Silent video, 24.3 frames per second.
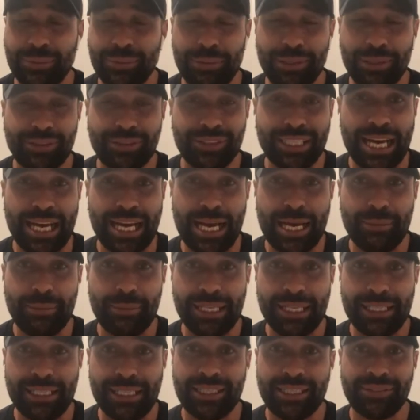a bit of a
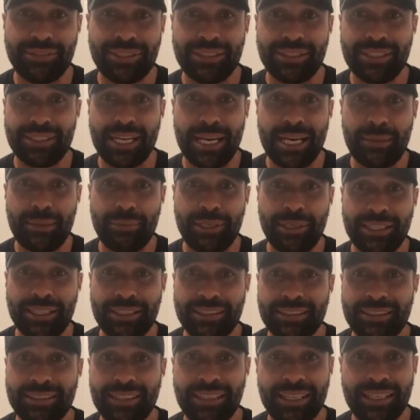gamer, loves his
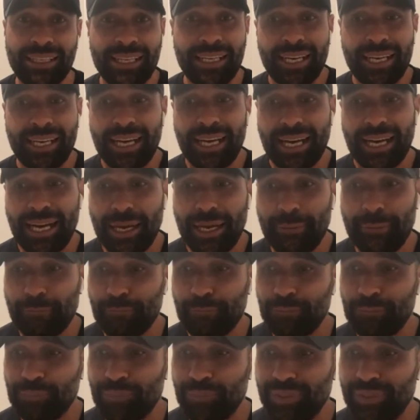gaming, and
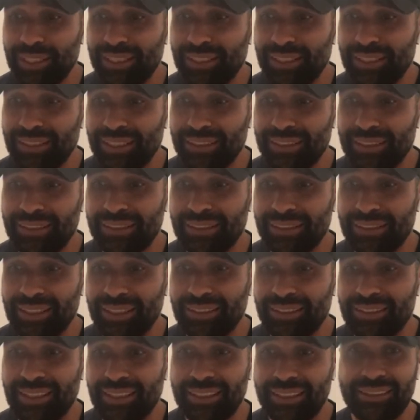that's
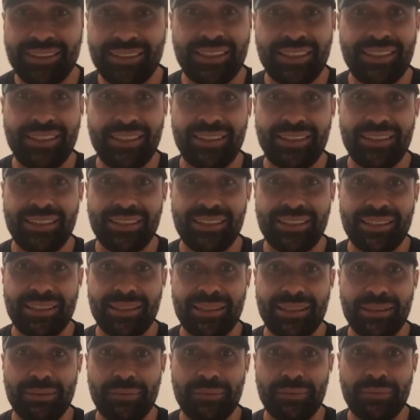
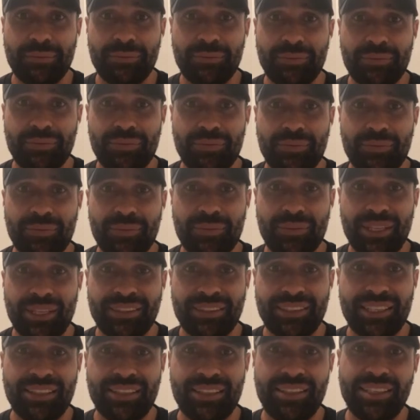
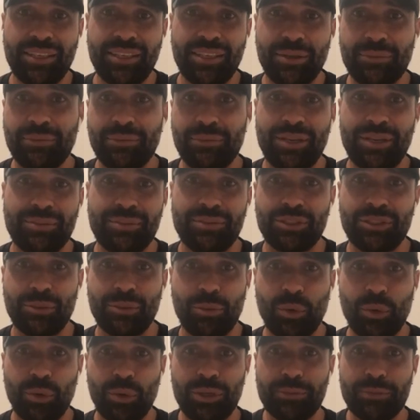their thing. I
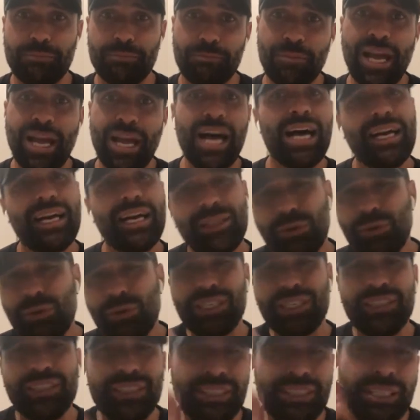support it. No,
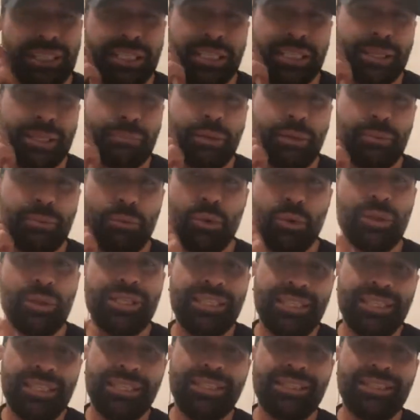look, my boy
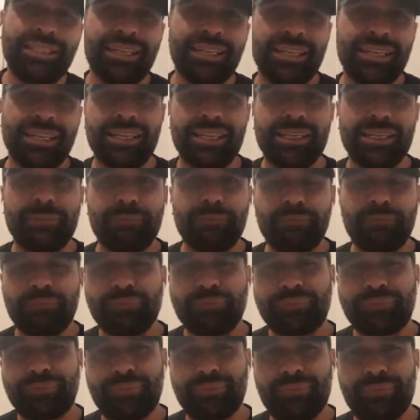did,
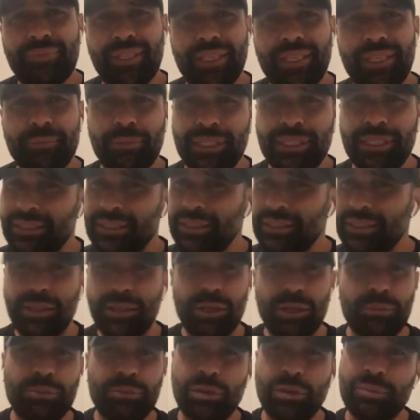but
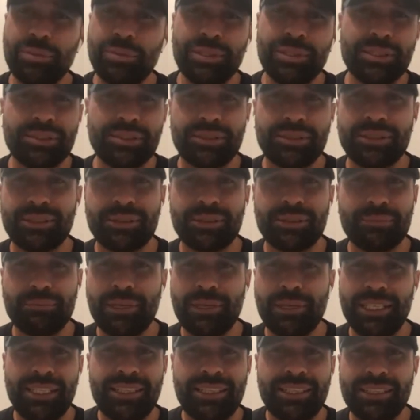probably as
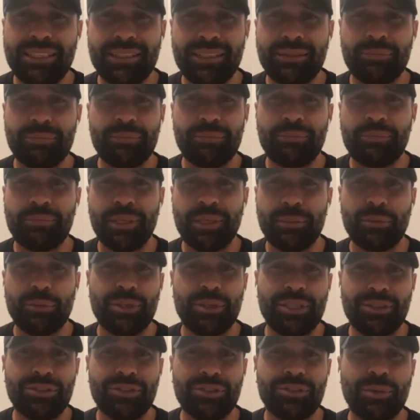many people
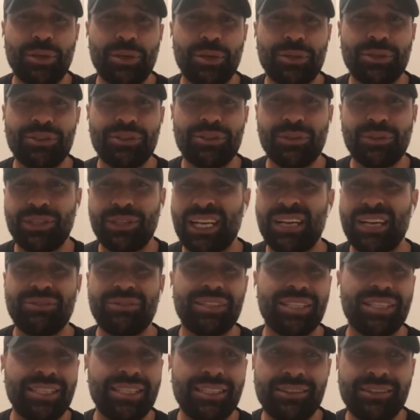that you've spoken to that
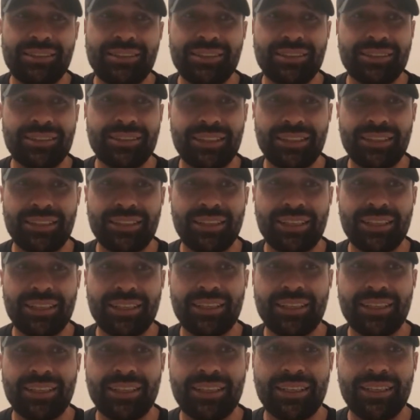have kids, is that
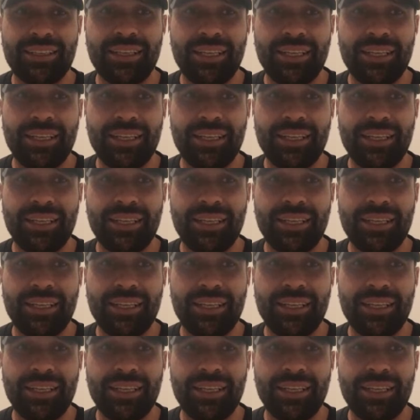like